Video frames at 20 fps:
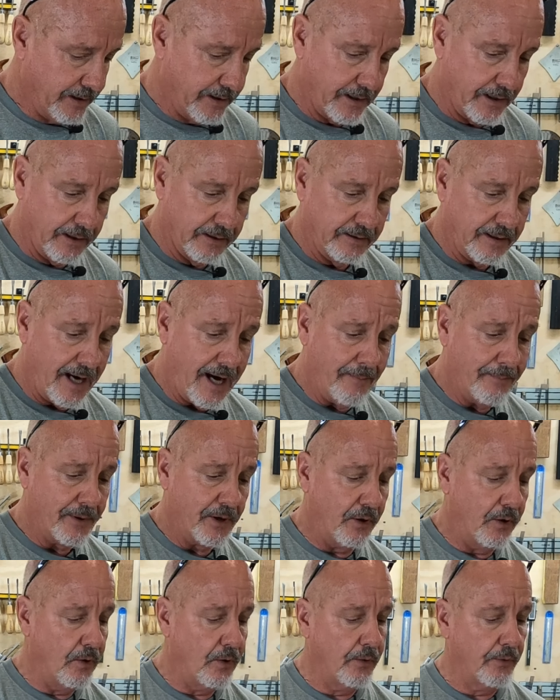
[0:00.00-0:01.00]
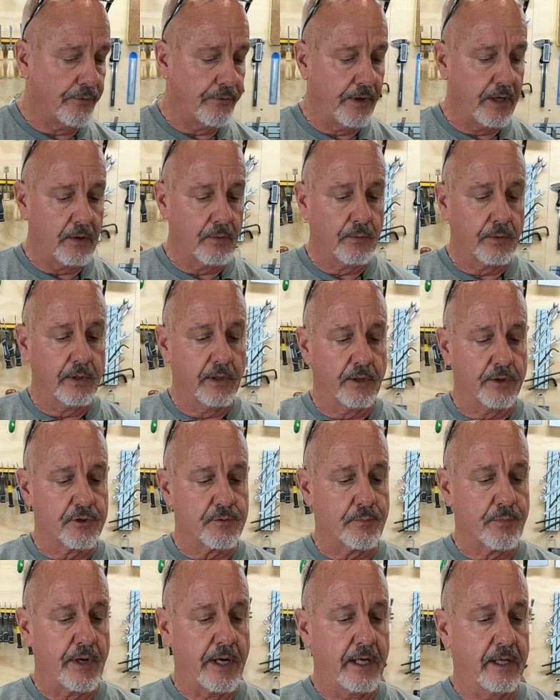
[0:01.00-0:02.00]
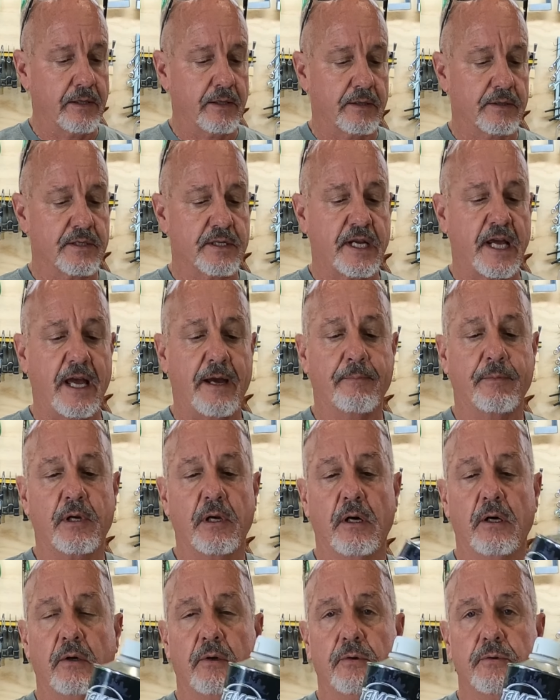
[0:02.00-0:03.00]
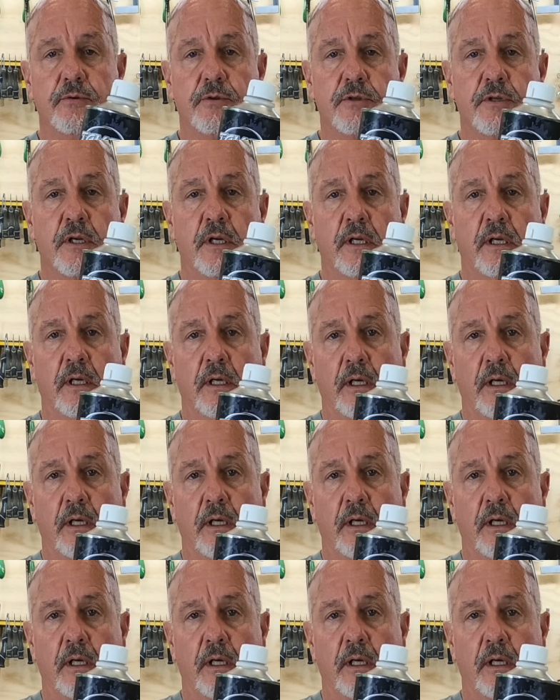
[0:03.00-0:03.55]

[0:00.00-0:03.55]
Then on top of the whole thing, we're going to spray this Tamco's